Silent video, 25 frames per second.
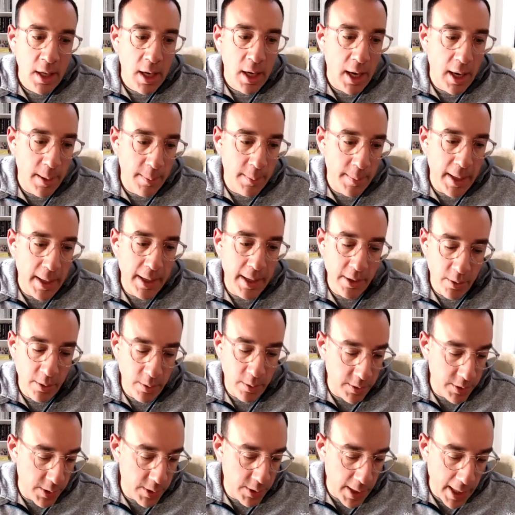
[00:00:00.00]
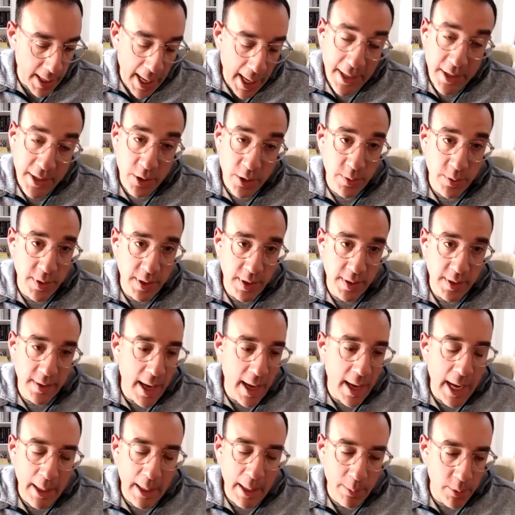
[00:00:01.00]
Um, I agree with you. I, I, do think the
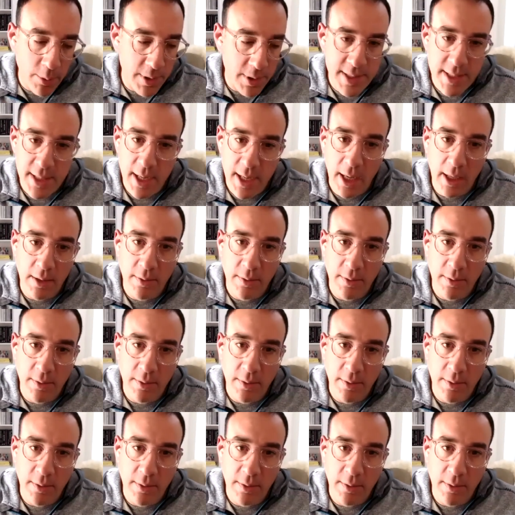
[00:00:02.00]
hybrid side